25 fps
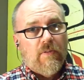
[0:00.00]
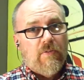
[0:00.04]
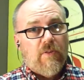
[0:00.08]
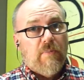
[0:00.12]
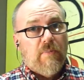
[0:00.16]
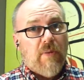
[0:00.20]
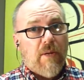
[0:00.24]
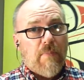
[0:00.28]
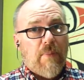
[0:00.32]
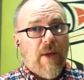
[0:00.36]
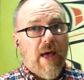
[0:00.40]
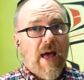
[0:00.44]

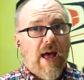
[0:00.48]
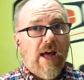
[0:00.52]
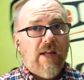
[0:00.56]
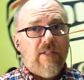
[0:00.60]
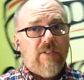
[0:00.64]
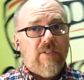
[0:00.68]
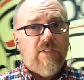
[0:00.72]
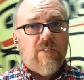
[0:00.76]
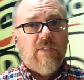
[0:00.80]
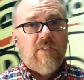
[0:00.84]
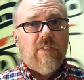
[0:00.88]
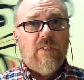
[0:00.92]
my
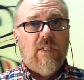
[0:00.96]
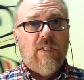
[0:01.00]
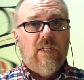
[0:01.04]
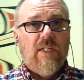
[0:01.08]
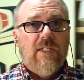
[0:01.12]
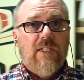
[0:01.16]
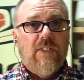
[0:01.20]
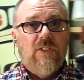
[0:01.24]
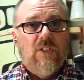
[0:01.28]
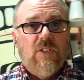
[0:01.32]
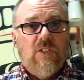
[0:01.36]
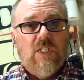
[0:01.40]
past
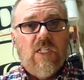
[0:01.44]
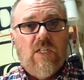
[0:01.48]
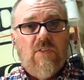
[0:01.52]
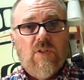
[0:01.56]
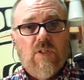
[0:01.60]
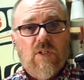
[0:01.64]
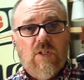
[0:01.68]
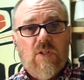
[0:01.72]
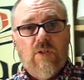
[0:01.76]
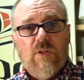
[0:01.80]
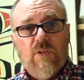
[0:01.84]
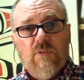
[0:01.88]
and just give
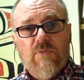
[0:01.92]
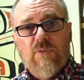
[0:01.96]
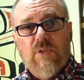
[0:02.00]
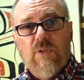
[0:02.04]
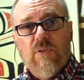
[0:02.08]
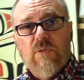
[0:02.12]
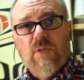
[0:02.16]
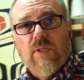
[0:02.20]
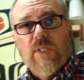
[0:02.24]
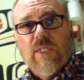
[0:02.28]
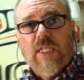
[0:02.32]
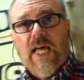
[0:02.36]
you a little
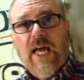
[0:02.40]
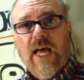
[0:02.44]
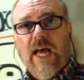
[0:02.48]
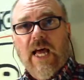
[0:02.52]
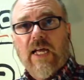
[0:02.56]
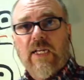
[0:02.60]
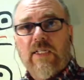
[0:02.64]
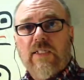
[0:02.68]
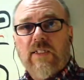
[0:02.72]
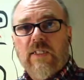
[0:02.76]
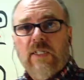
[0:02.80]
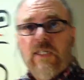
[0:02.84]
view on
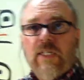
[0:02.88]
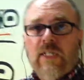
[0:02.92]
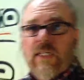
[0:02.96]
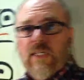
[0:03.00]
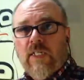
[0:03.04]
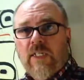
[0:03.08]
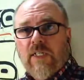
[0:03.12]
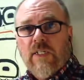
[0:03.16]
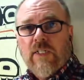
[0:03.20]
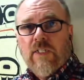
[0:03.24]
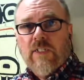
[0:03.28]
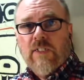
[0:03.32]
that.
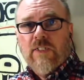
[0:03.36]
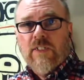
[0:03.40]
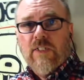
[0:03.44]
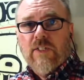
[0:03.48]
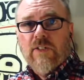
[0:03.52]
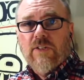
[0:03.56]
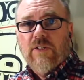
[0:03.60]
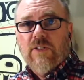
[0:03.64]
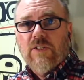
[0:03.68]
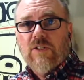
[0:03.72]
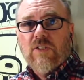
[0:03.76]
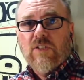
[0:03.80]

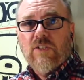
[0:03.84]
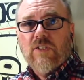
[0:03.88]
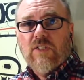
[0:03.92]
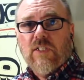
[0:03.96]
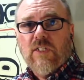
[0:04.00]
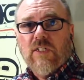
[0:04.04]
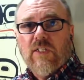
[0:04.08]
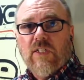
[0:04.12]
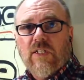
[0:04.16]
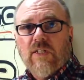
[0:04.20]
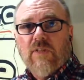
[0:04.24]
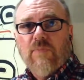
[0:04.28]
Now this is
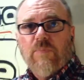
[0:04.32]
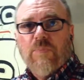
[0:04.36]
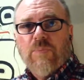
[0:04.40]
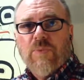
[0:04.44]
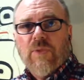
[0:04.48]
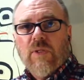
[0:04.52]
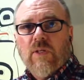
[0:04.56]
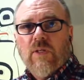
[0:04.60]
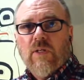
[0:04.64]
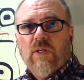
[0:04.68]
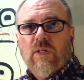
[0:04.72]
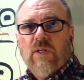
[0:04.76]
an
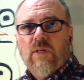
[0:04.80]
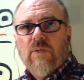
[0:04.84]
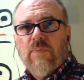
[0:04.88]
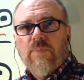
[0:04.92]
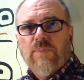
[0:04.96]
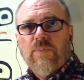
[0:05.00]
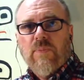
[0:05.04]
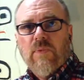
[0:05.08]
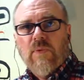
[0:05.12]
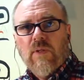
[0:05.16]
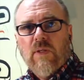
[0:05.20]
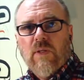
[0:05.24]

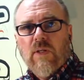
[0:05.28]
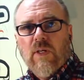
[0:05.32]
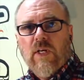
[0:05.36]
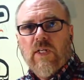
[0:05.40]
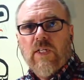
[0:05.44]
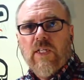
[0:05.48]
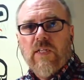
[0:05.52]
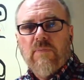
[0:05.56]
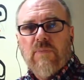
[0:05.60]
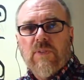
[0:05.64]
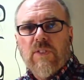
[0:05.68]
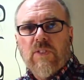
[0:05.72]

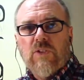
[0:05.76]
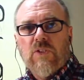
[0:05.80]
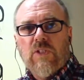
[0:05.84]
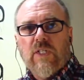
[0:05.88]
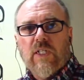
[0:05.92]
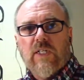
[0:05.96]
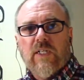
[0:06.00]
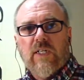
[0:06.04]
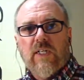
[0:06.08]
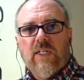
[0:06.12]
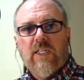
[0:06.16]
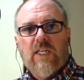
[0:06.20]
image
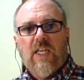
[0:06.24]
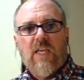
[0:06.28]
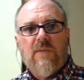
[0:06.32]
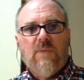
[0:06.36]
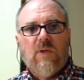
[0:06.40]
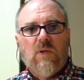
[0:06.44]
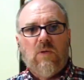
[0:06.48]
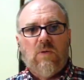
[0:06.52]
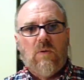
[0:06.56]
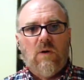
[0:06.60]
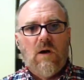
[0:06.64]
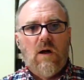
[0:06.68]
that I came
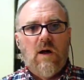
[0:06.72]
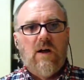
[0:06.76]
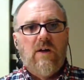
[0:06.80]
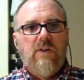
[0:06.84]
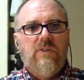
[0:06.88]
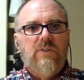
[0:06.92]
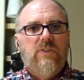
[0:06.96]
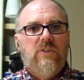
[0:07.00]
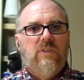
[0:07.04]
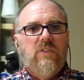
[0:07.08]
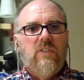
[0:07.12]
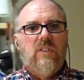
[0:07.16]

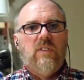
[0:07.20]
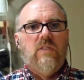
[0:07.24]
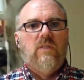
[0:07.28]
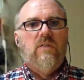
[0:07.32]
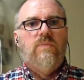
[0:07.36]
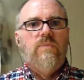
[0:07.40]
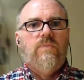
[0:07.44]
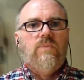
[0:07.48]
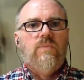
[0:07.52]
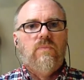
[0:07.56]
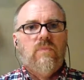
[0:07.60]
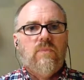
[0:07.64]
across
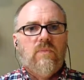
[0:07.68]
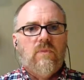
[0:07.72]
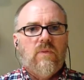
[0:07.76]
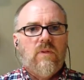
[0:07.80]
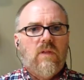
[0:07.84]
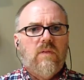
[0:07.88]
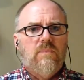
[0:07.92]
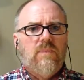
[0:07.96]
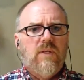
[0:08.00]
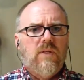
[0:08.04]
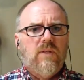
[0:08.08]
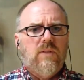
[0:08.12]

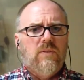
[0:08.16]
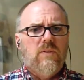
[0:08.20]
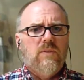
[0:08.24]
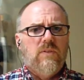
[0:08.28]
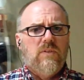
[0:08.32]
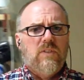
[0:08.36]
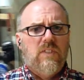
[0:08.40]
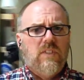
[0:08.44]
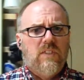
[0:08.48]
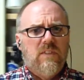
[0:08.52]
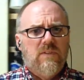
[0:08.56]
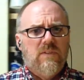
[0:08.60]
about